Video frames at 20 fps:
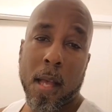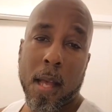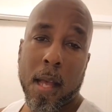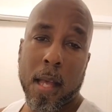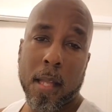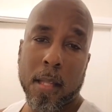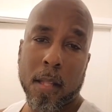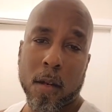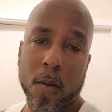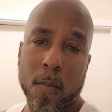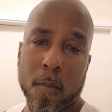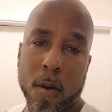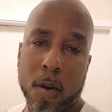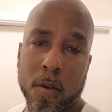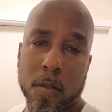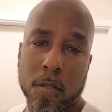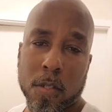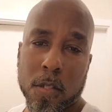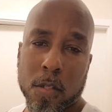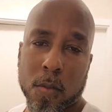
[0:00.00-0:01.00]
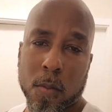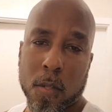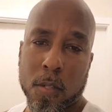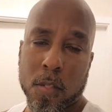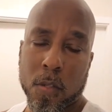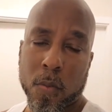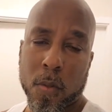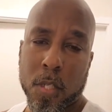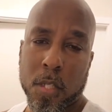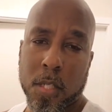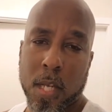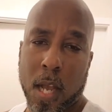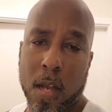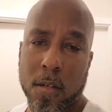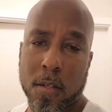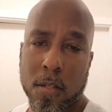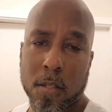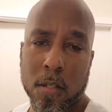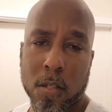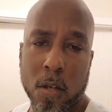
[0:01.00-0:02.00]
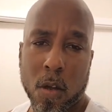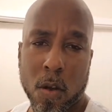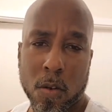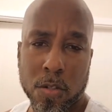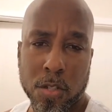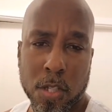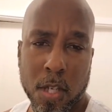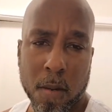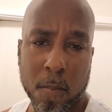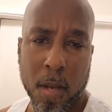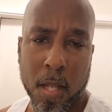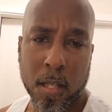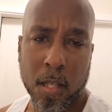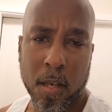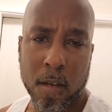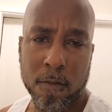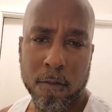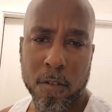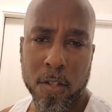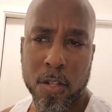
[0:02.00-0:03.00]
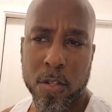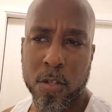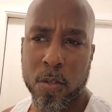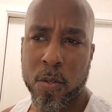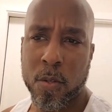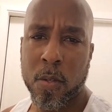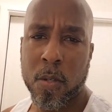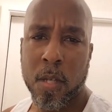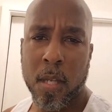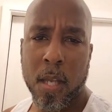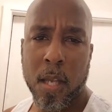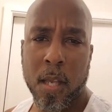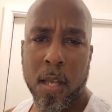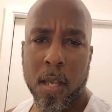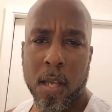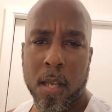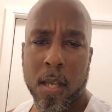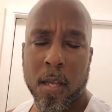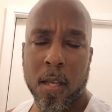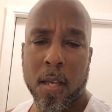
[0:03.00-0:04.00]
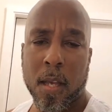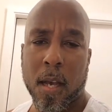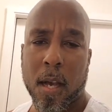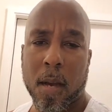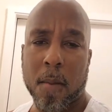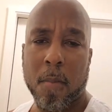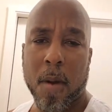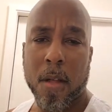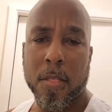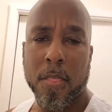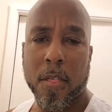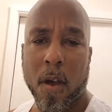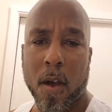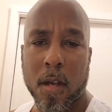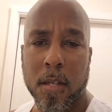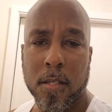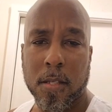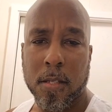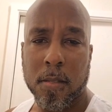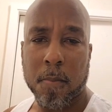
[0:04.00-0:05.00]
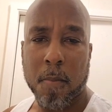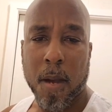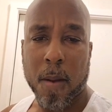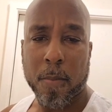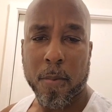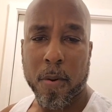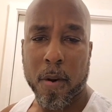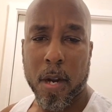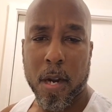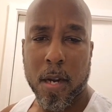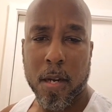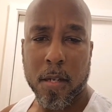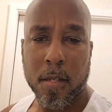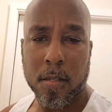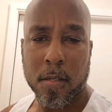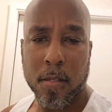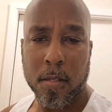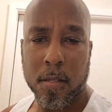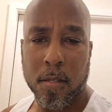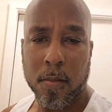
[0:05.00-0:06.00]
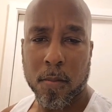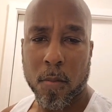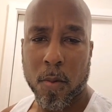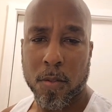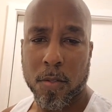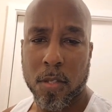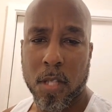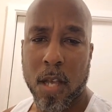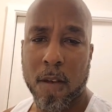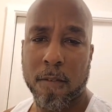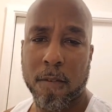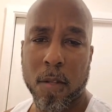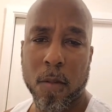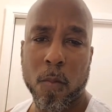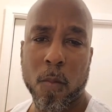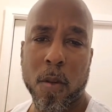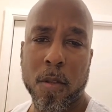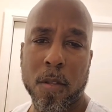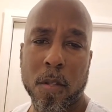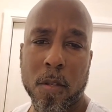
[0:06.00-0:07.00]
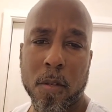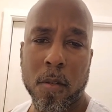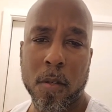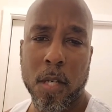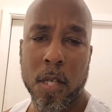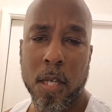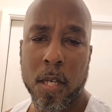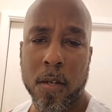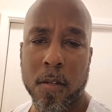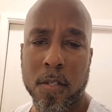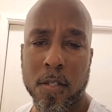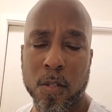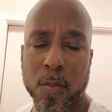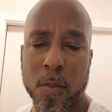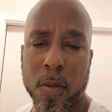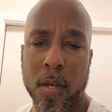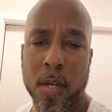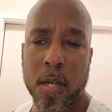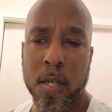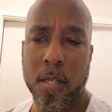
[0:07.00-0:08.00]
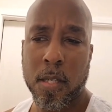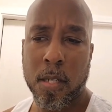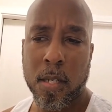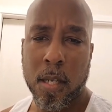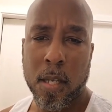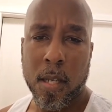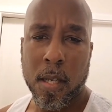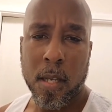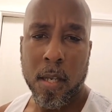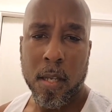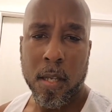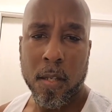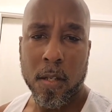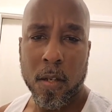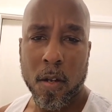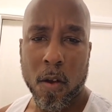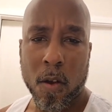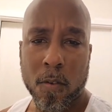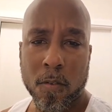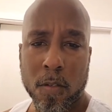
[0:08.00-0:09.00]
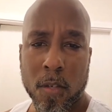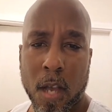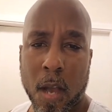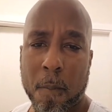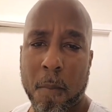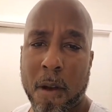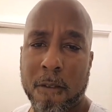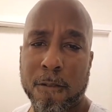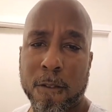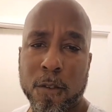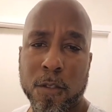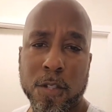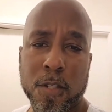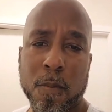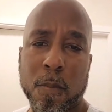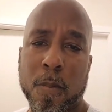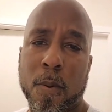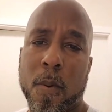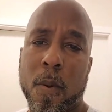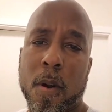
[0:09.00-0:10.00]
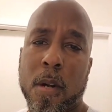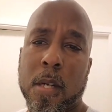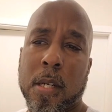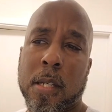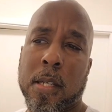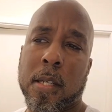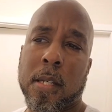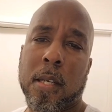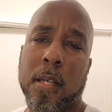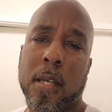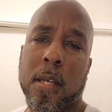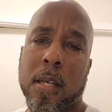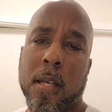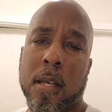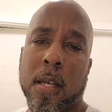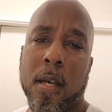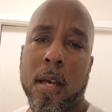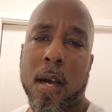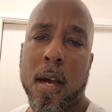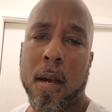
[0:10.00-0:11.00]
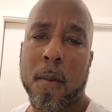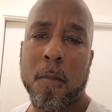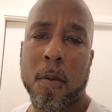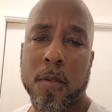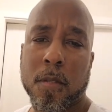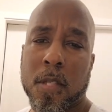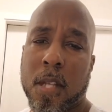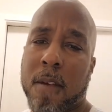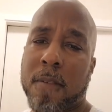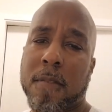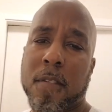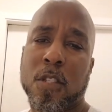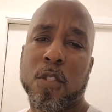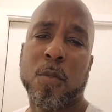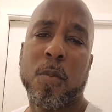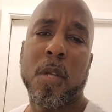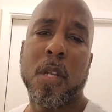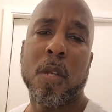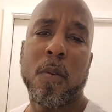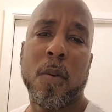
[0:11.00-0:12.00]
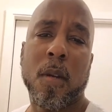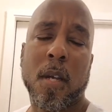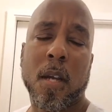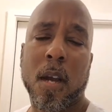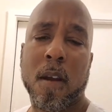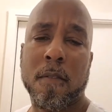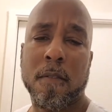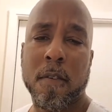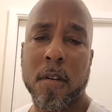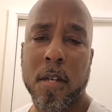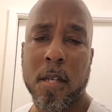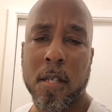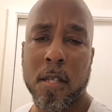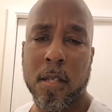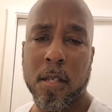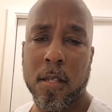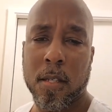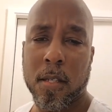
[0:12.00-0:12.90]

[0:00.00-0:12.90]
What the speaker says: Hey, little bro, just wanted to reach out and, share my love with you. My thoughts, my prayers, most definitely with you here in spirit. You got my full support. Most definitely speedy recovery.